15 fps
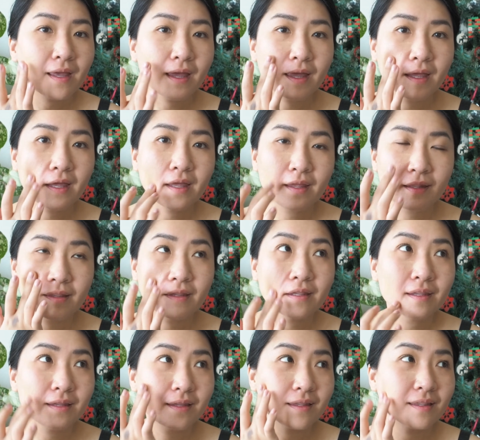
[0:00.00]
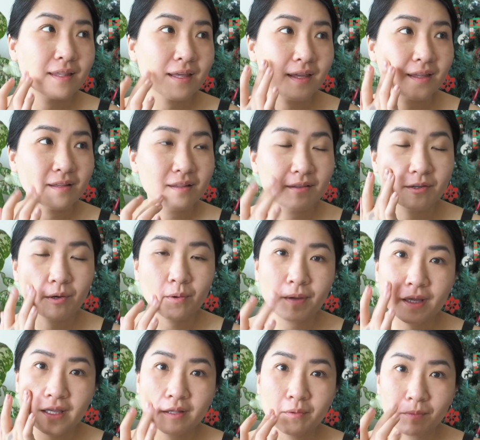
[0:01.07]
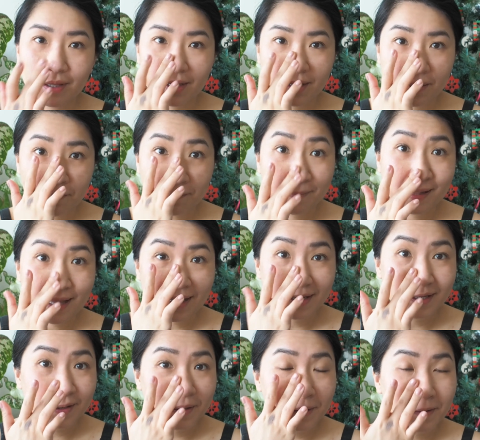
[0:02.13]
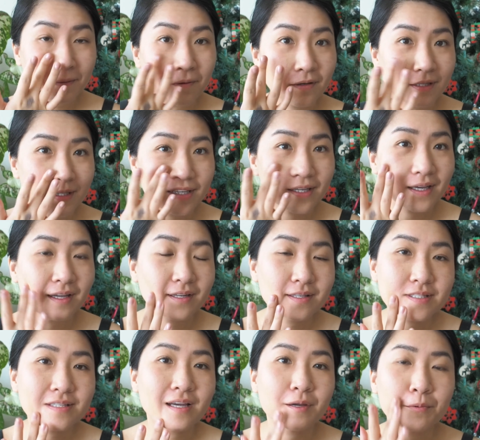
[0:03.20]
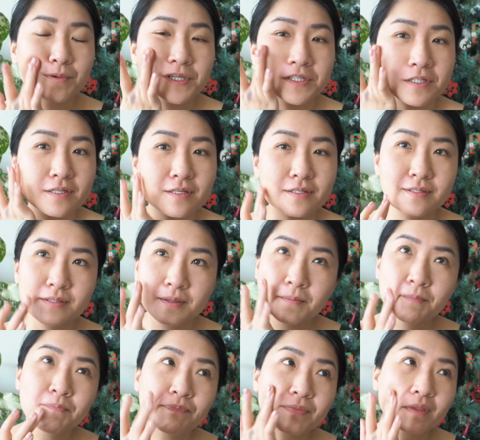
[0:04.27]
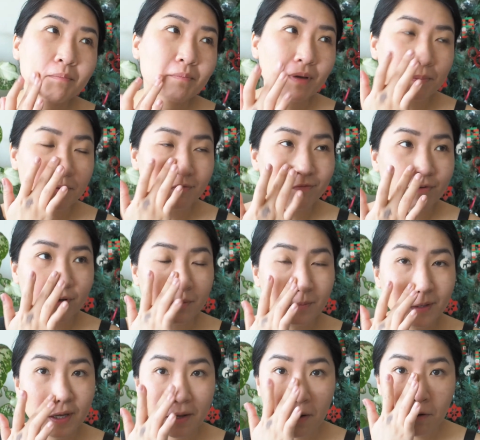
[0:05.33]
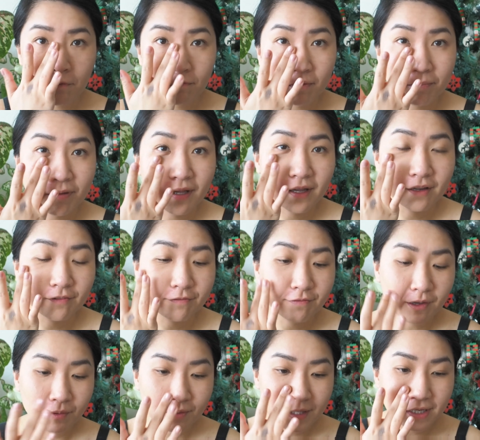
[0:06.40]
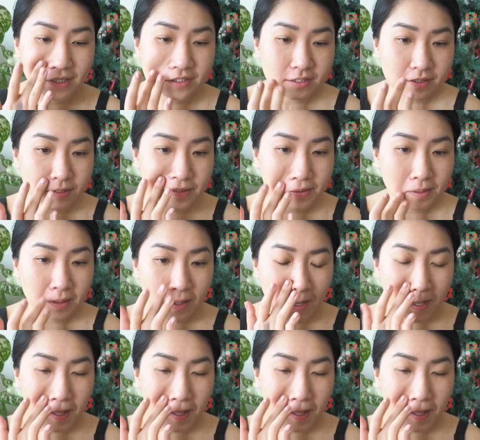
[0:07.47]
and then going in with the blender on the other side, which is my preferred way of applying foundation.